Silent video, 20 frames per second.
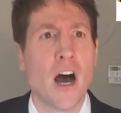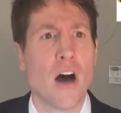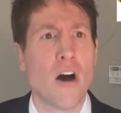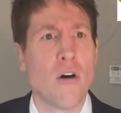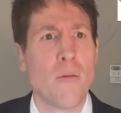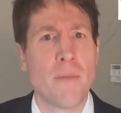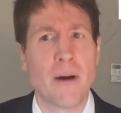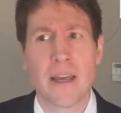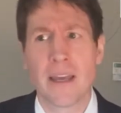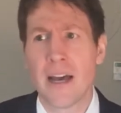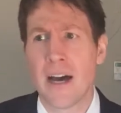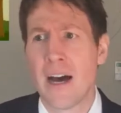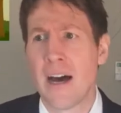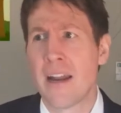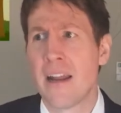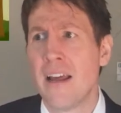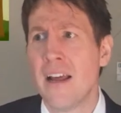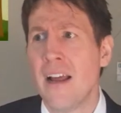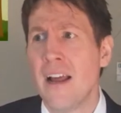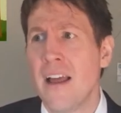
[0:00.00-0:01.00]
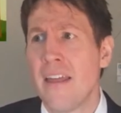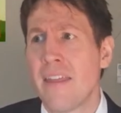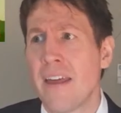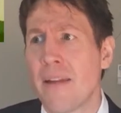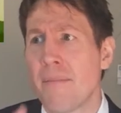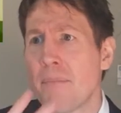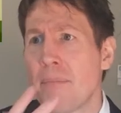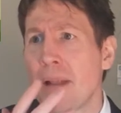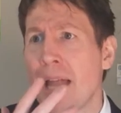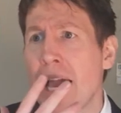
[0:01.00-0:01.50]
Oh my God,
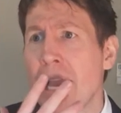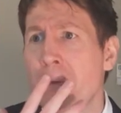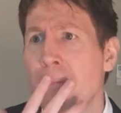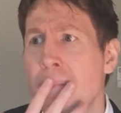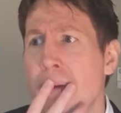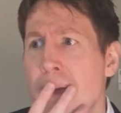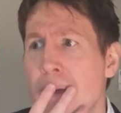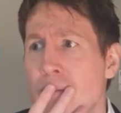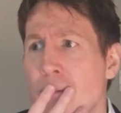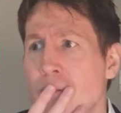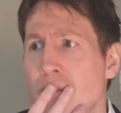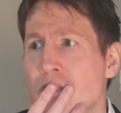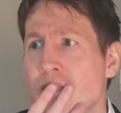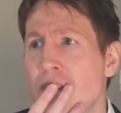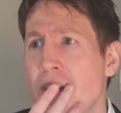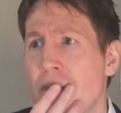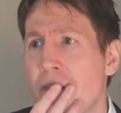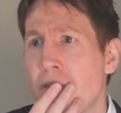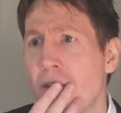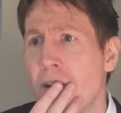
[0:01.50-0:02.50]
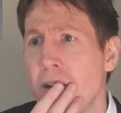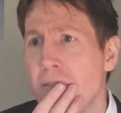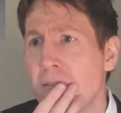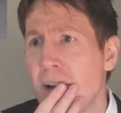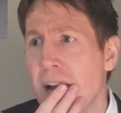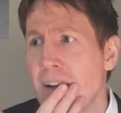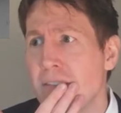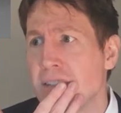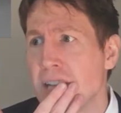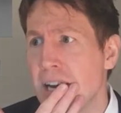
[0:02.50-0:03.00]
that black baby was shot
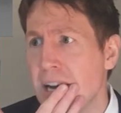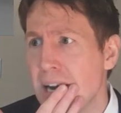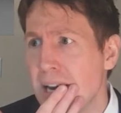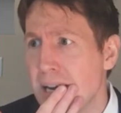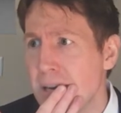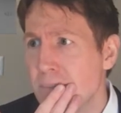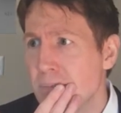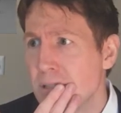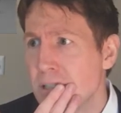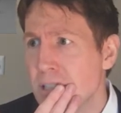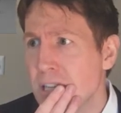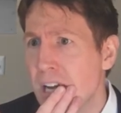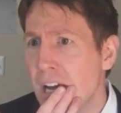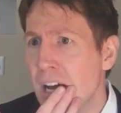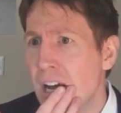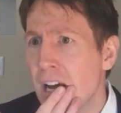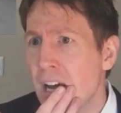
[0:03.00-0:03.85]
35 times.